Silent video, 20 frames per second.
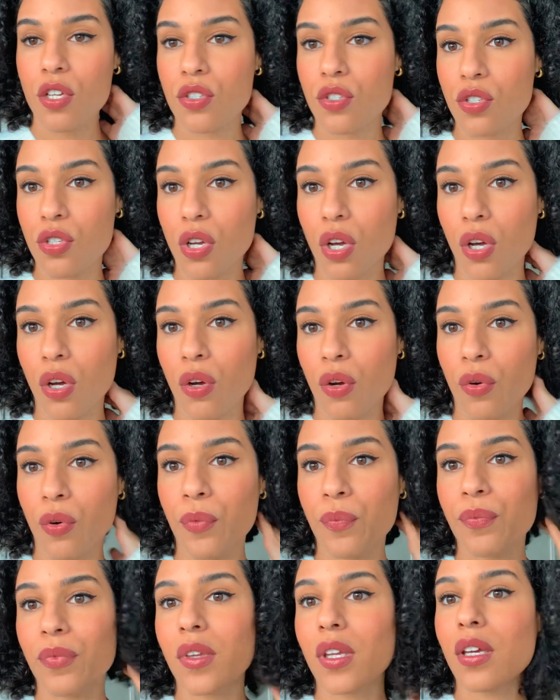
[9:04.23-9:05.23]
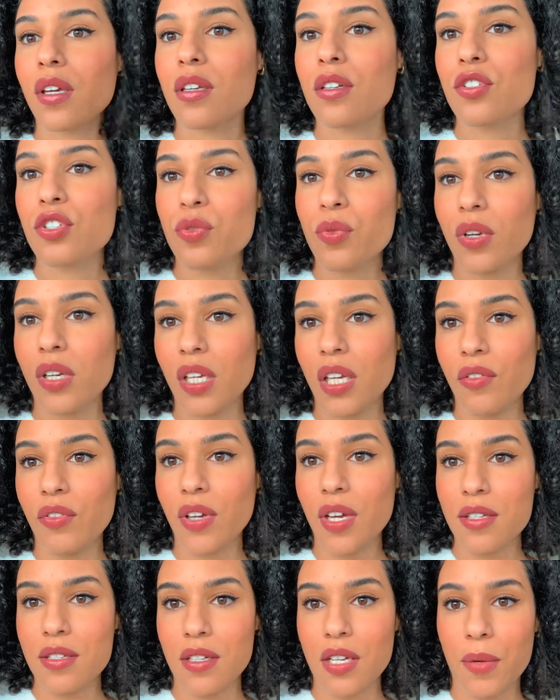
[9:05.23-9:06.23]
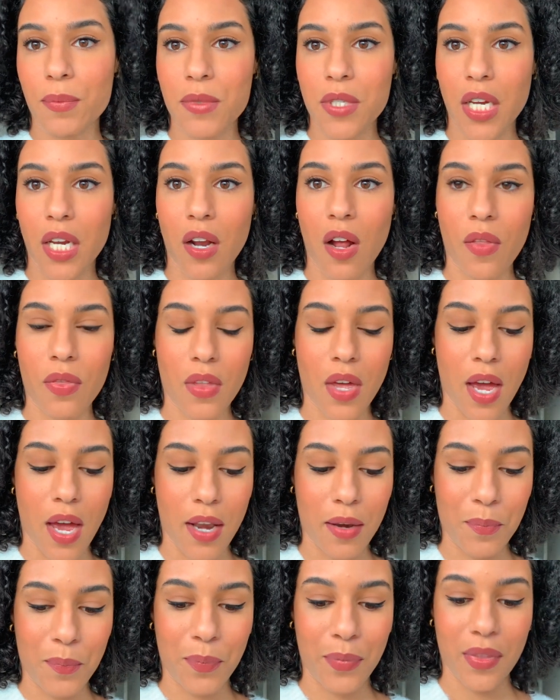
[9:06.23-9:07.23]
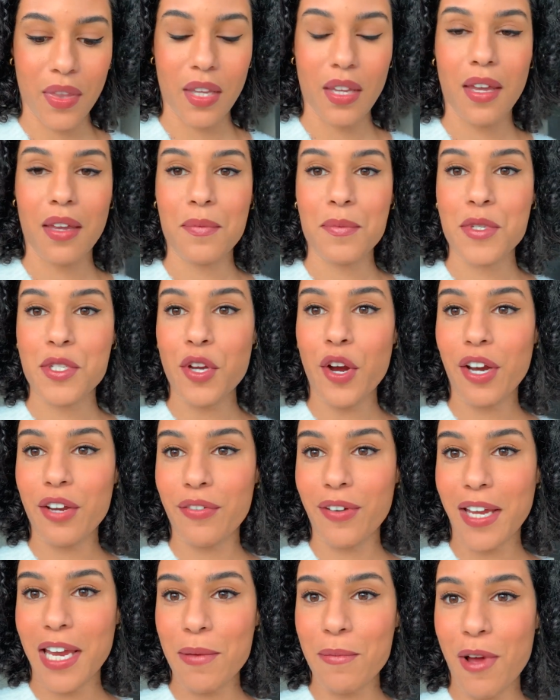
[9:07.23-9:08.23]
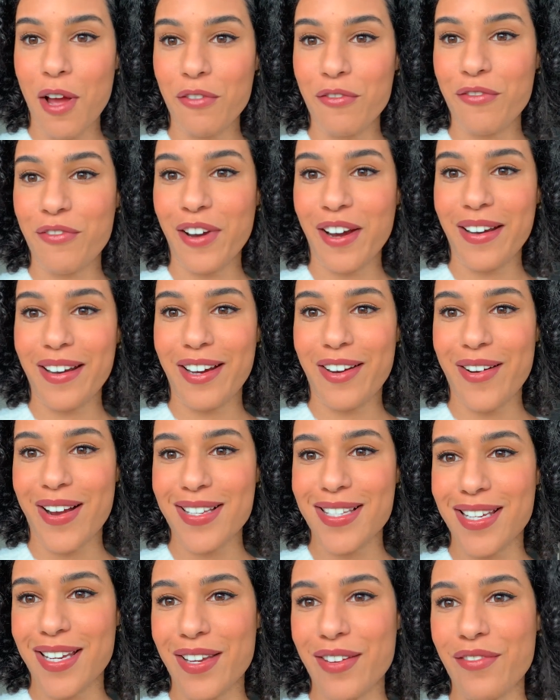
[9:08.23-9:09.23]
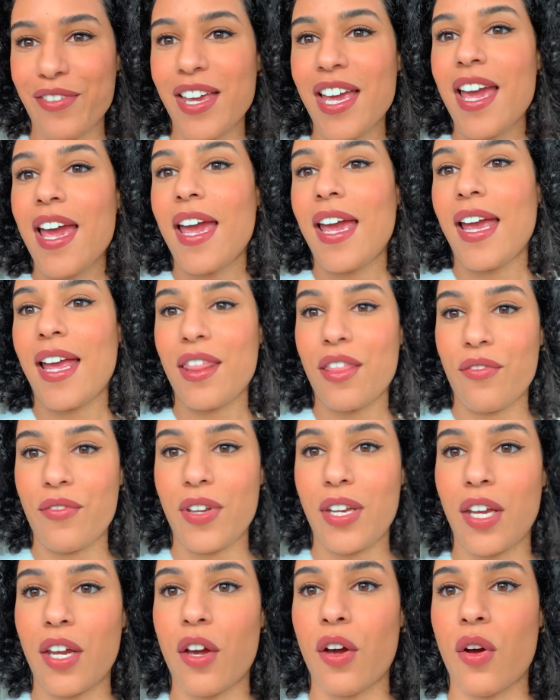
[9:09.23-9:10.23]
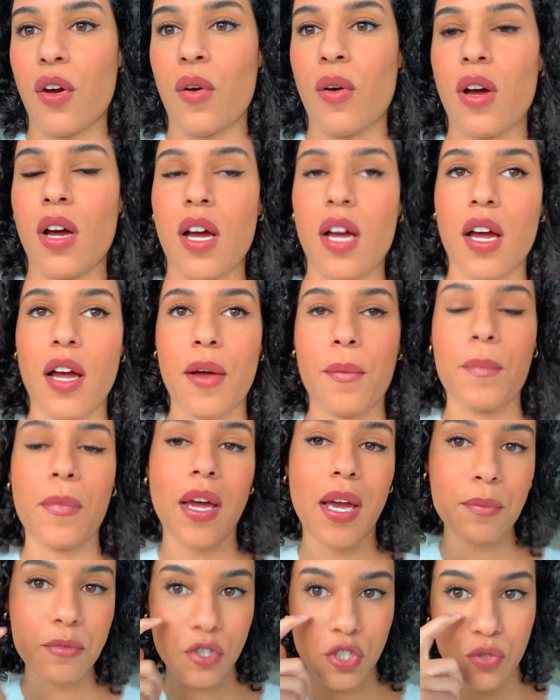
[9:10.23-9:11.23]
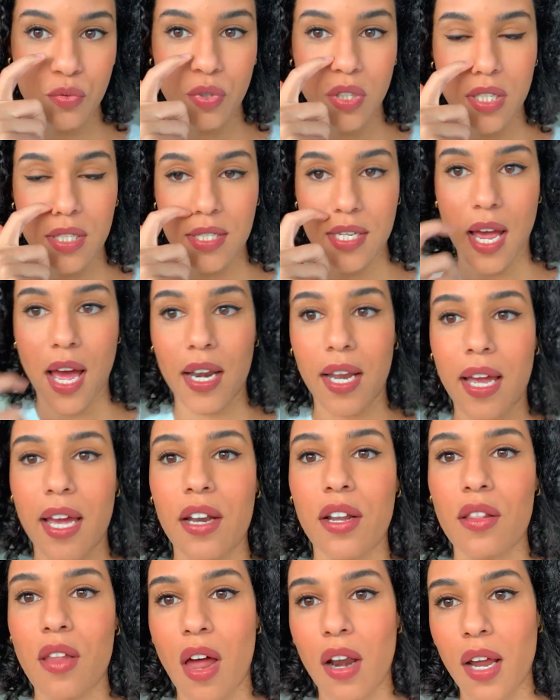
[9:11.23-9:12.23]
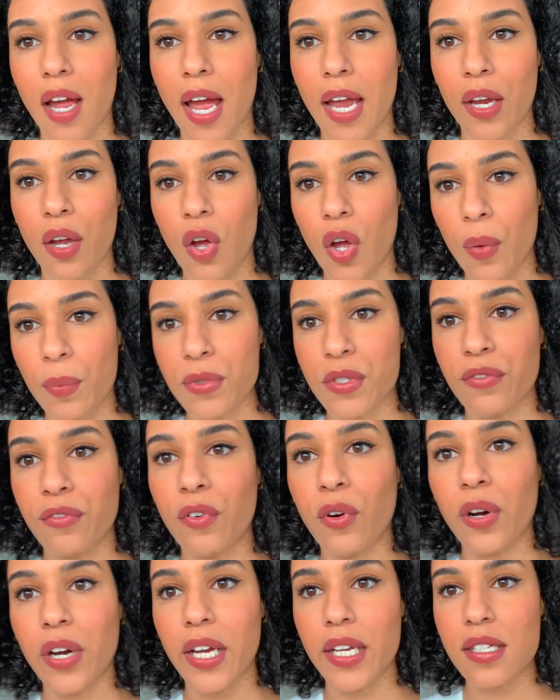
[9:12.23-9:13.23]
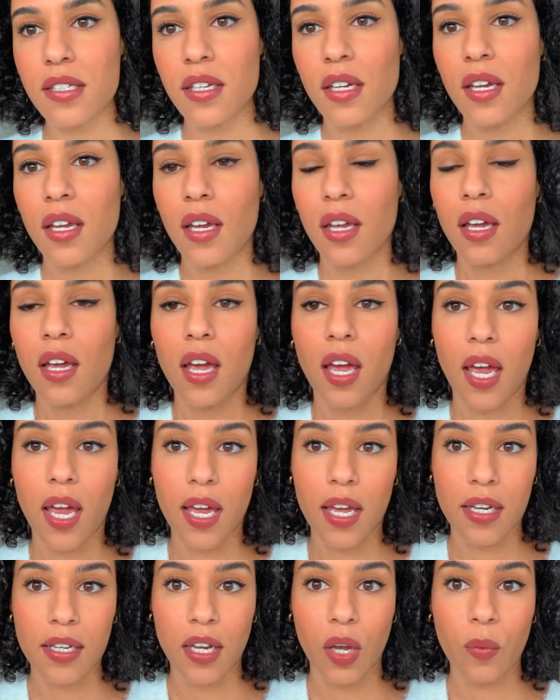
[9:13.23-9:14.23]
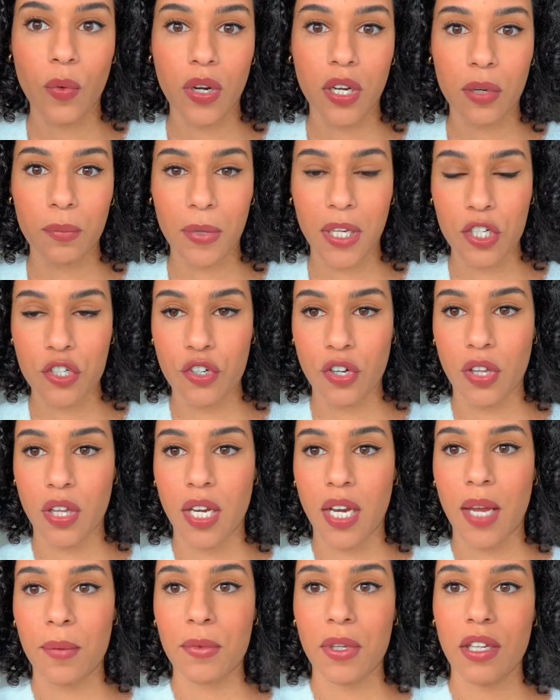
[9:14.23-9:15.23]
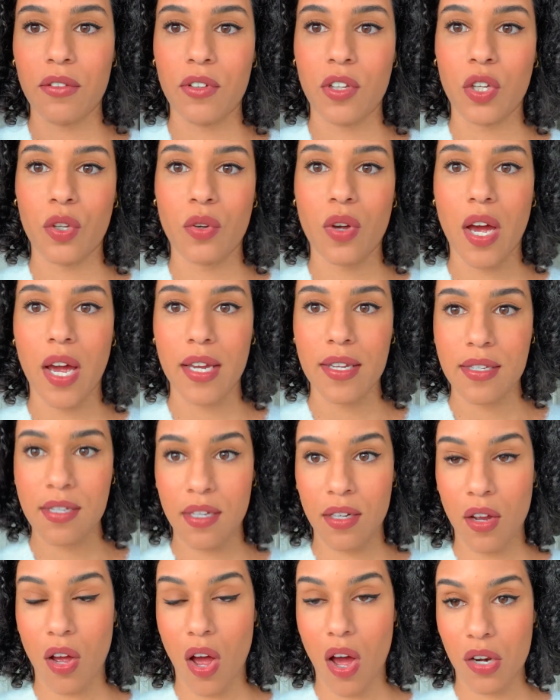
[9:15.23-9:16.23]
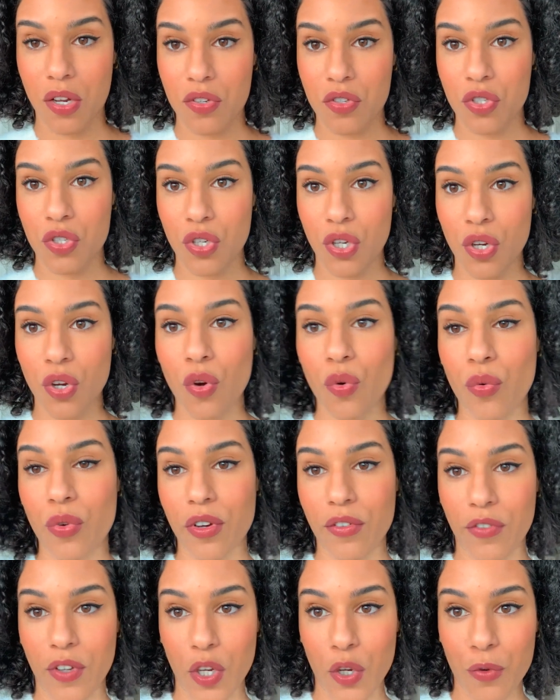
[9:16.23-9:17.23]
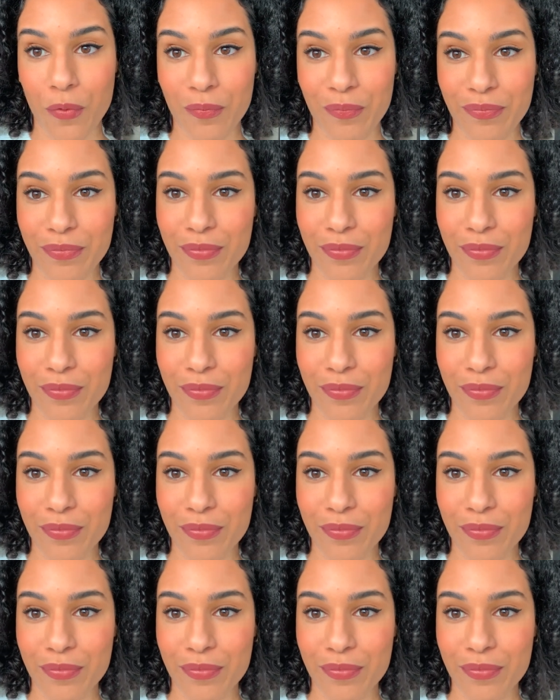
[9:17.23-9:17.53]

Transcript: So just want to give you guys an update on that. Sorry if I came off very aggressive in the video. Um, I'm just really sad. I had a lot of high hopes for it and I wanted to make sure that I'm giving you guys an honest review.